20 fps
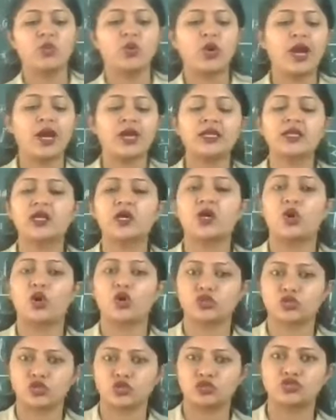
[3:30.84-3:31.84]
Who are
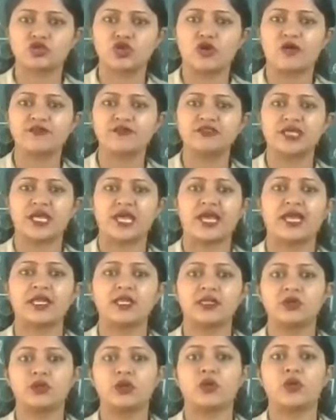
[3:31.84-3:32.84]
autotrophs
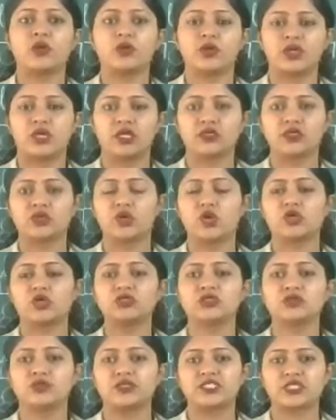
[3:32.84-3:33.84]
and
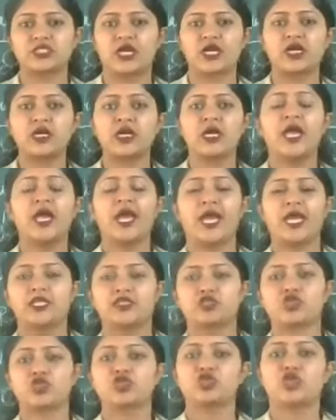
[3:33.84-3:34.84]
those which are
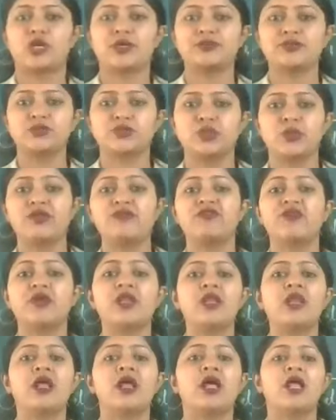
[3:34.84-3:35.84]
heterotrophs, we
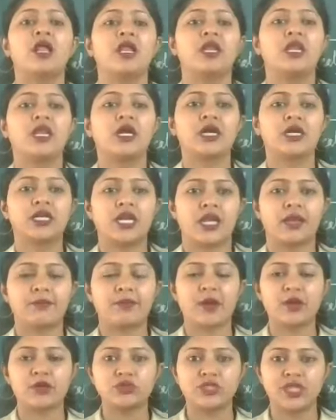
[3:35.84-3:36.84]
will learn
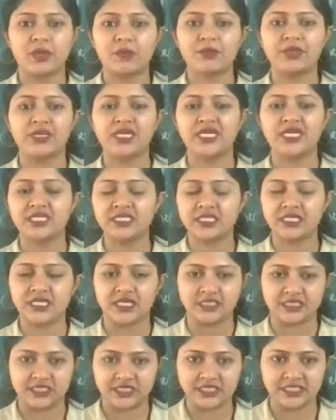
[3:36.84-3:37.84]
about them in
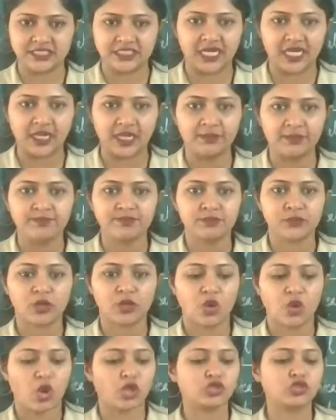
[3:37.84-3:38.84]
detail.
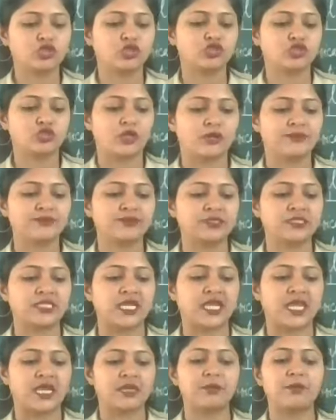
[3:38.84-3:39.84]
Autotrophs,
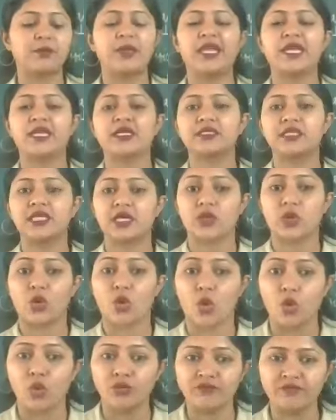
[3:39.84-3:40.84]
they can make their
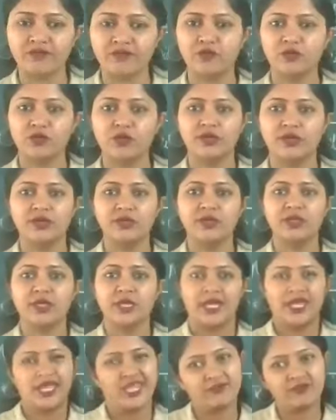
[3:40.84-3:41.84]
own food.
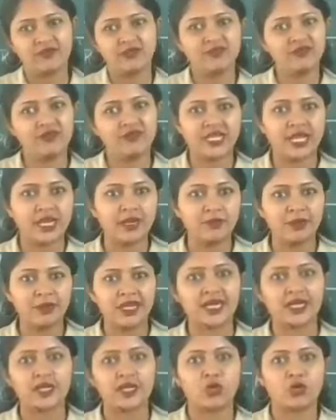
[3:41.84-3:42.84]
Even we can
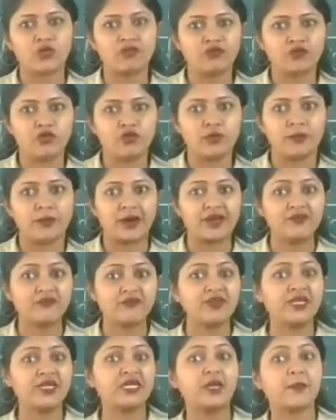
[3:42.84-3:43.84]
make our own food, but
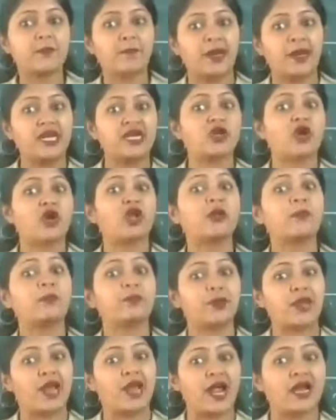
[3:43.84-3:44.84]
we depend on
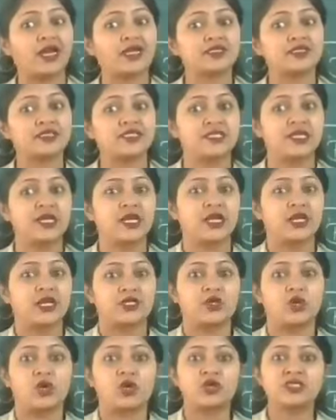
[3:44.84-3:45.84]
plants.
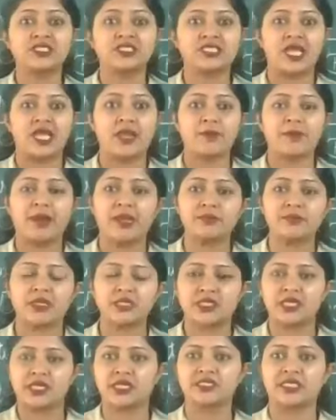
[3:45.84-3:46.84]
Don't say my
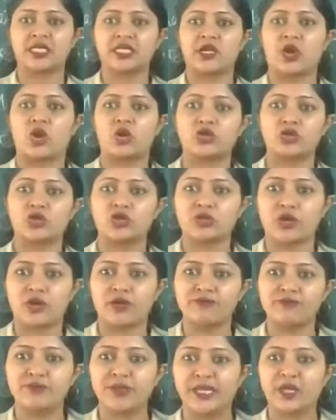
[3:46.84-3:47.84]
mother is an
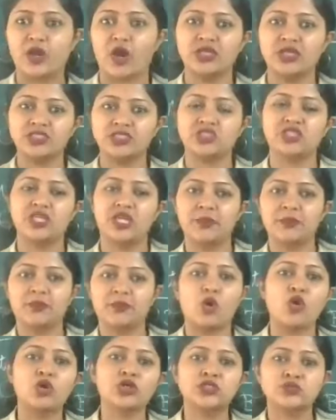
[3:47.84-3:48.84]
autotroph because she
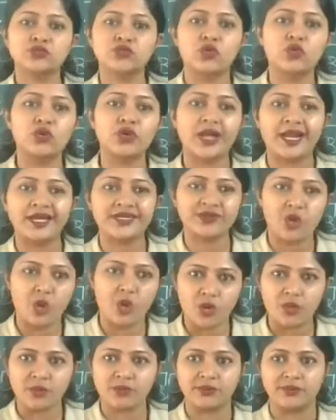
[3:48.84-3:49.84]
cooks food at
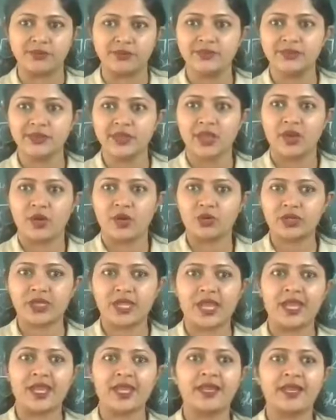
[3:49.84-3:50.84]
home.
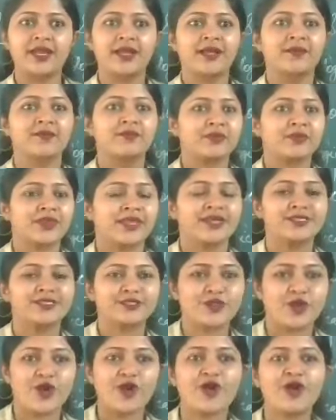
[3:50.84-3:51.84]
Okay?
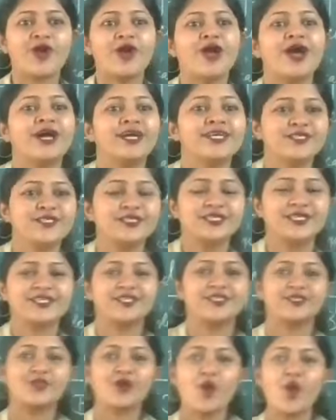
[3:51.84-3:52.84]
So,
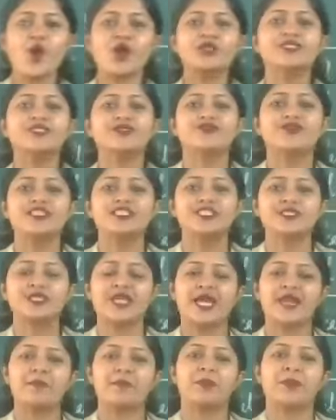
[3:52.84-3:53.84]
those which
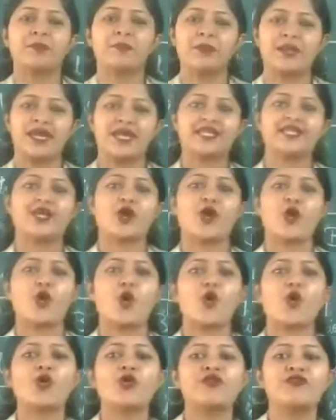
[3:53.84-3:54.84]
can prepare their
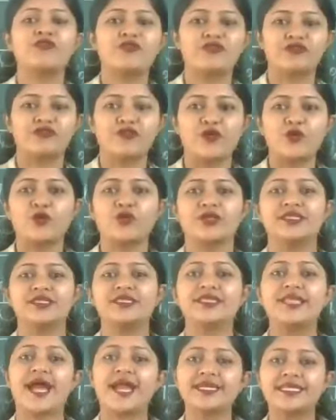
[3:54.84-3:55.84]
own food,
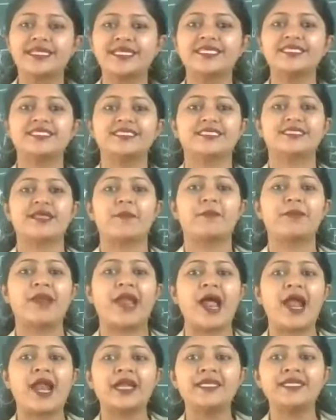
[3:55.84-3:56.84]
that is the
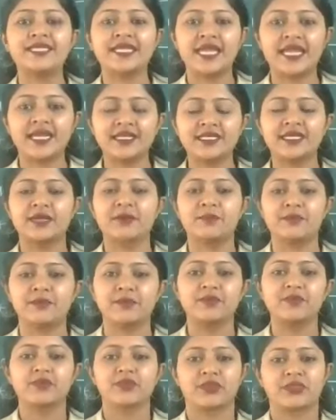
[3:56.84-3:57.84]
plant kingdom,
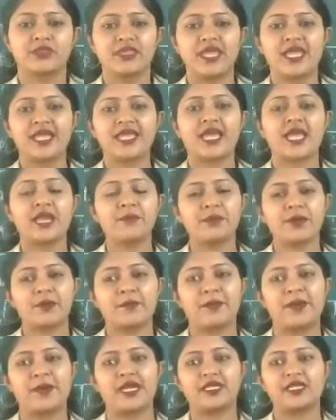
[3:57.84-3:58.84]
they can
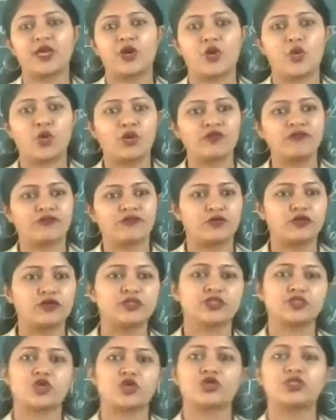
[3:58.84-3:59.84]
prepare their own food,
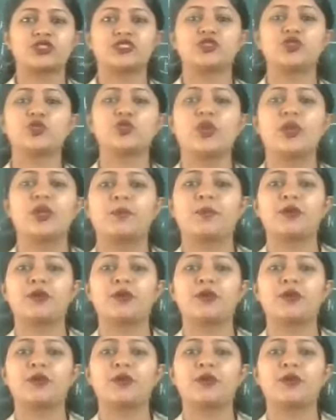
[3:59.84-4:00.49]
so you will